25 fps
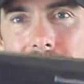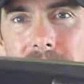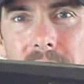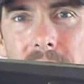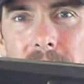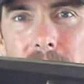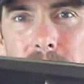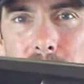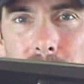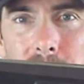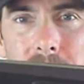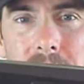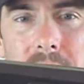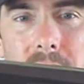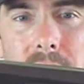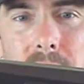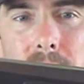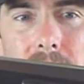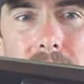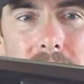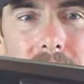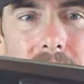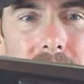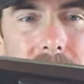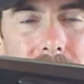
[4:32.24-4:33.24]
Pretty cool
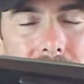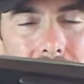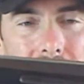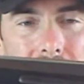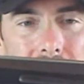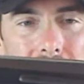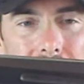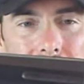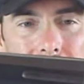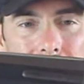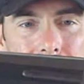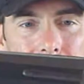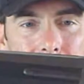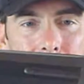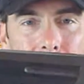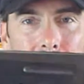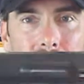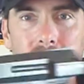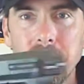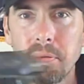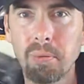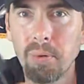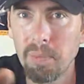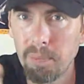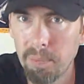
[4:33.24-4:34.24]
looking gun.
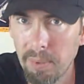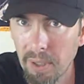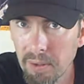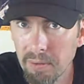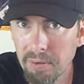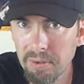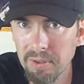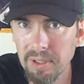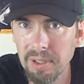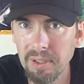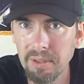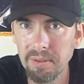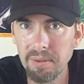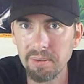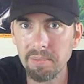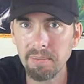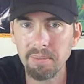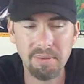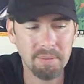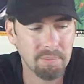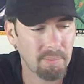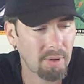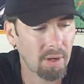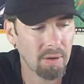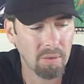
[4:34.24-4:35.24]
Works with both systems,
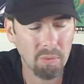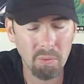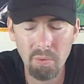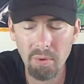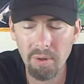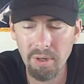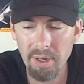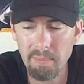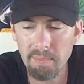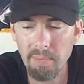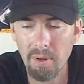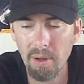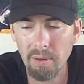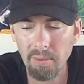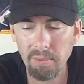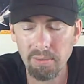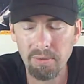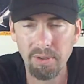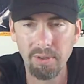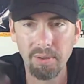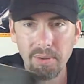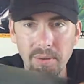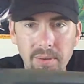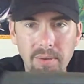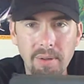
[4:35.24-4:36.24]
Model 1 and
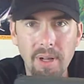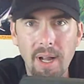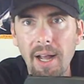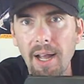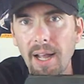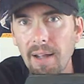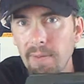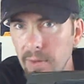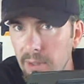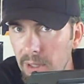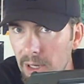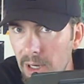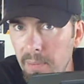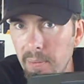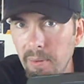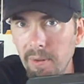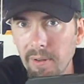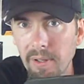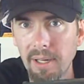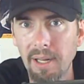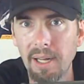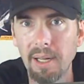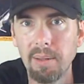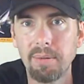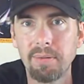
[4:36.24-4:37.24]
Model 2. I have a couple of
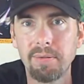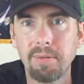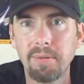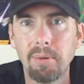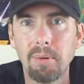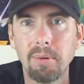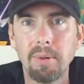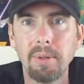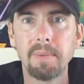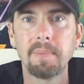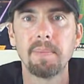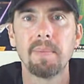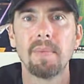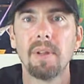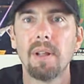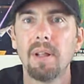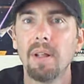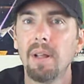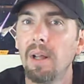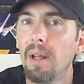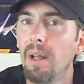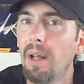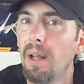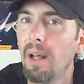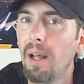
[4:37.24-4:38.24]
games for it.
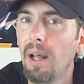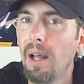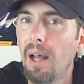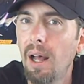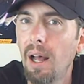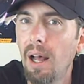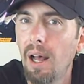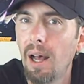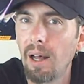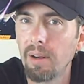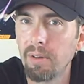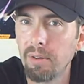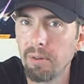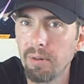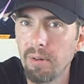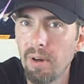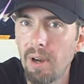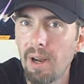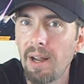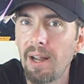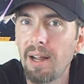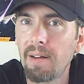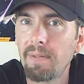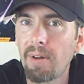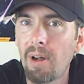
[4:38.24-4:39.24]
I do not
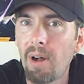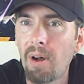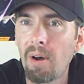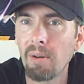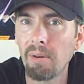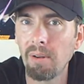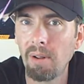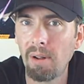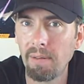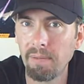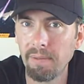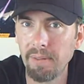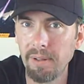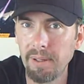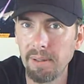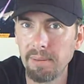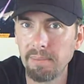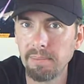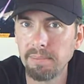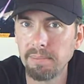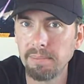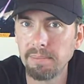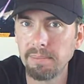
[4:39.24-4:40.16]
have all of them